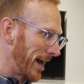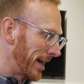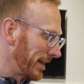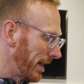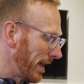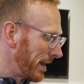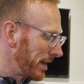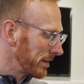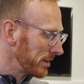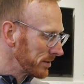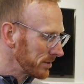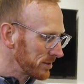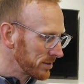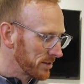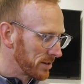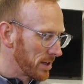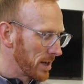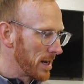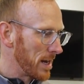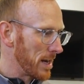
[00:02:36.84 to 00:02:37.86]
LS,
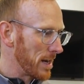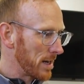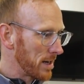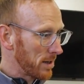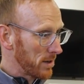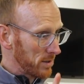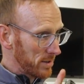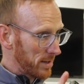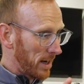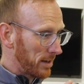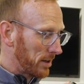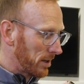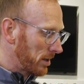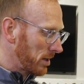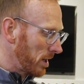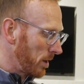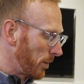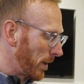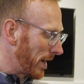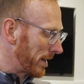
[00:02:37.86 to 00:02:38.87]
the standard
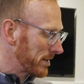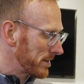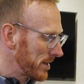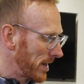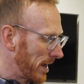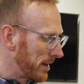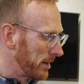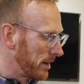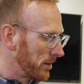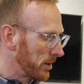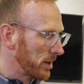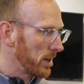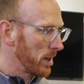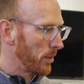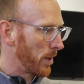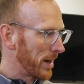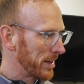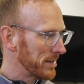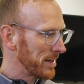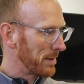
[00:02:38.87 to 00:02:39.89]
Qi10 and the
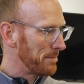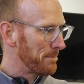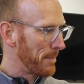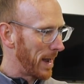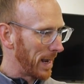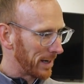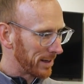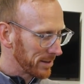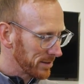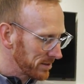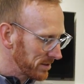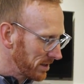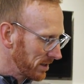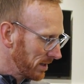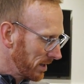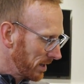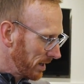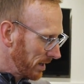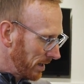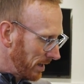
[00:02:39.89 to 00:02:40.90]
Qi10 Max.
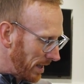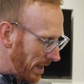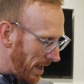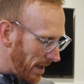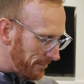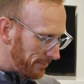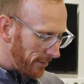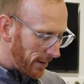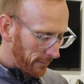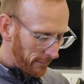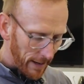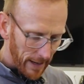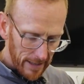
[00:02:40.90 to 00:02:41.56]
Very